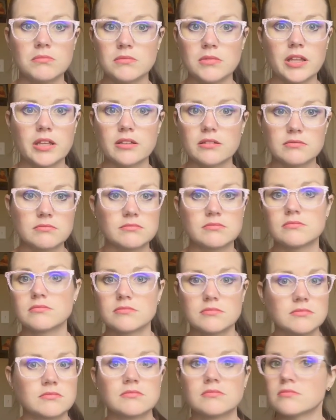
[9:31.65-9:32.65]
Like
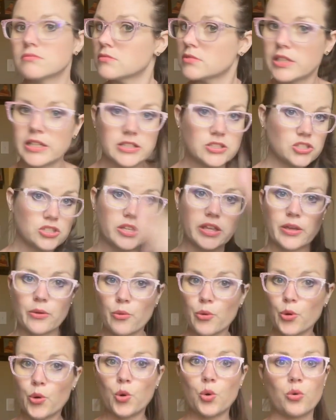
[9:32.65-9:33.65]
it's like
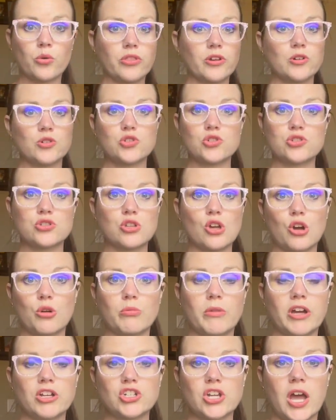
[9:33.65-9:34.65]
whew, there's so
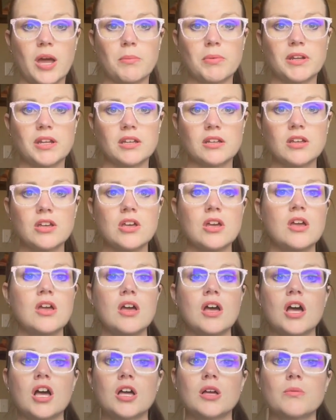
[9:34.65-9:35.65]
much happening.
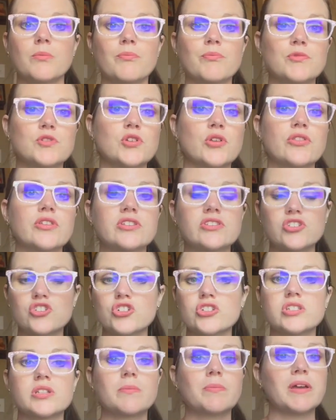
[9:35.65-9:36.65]
So this is
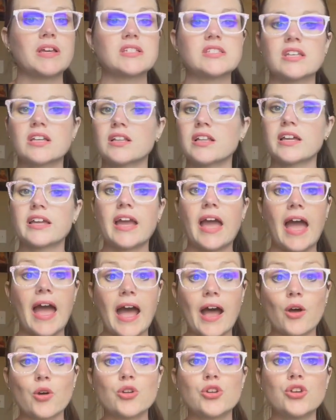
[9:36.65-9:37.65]
just a basic like
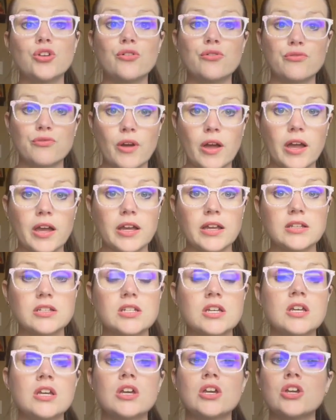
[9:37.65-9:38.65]
how do you find
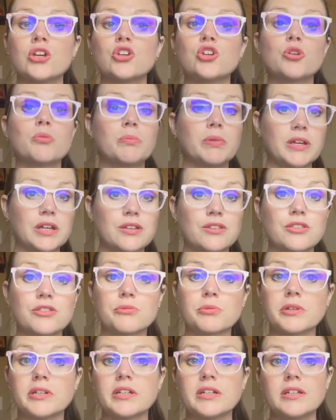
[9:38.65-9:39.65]
your big
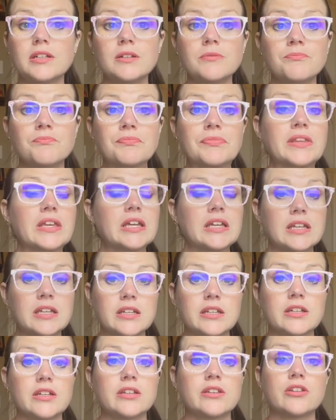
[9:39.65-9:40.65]
three
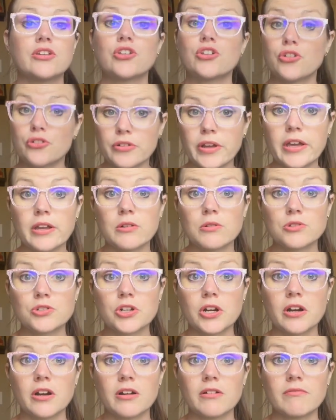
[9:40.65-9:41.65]
in your natal
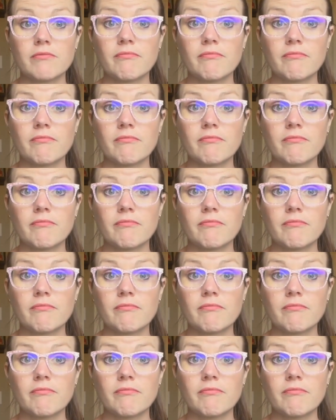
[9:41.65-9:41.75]
chart.